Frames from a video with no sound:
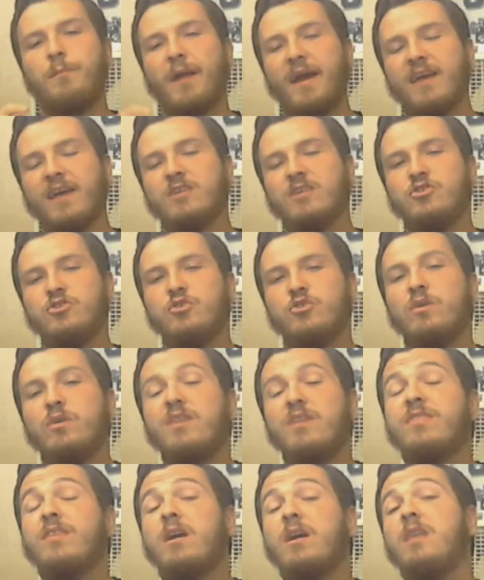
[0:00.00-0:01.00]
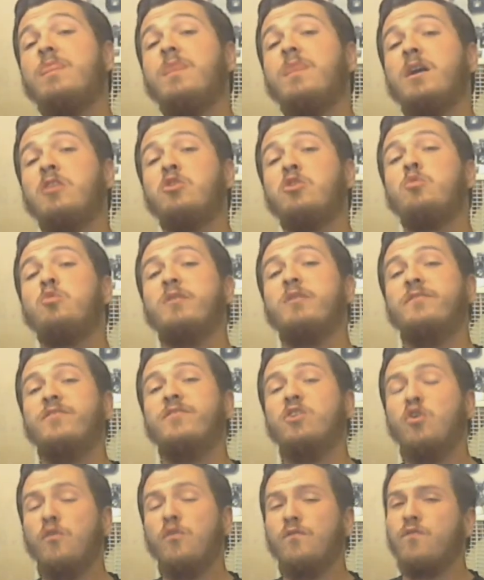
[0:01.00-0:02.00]
back at you with another
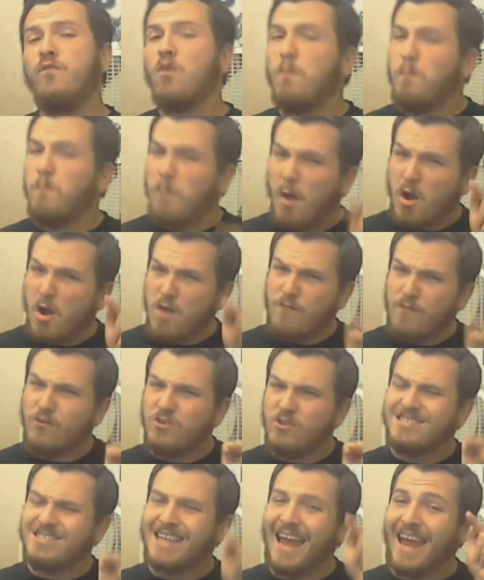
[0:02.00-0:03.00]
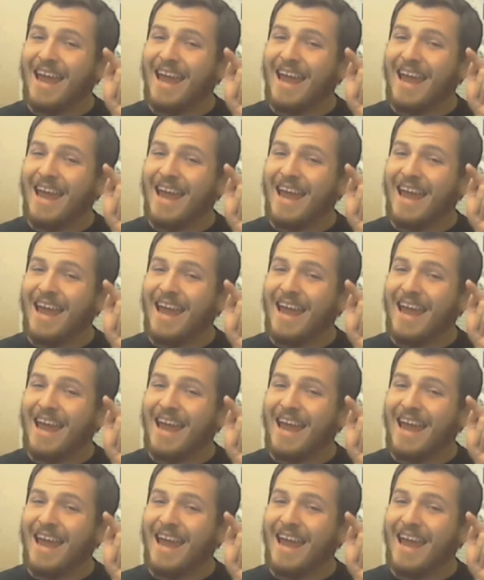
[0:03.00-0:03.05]
review for Marvel's